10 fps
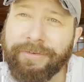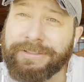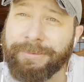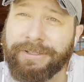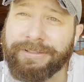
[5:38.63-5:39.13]

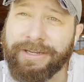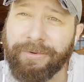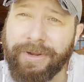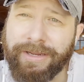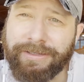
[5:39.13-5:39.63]
smells like a
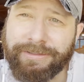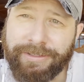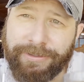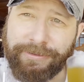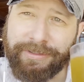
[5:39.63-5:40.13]
wheat,
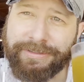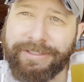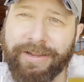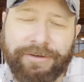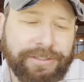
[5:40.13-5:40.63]
so let's
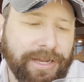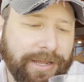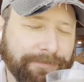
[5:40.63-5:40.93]
give it a shot.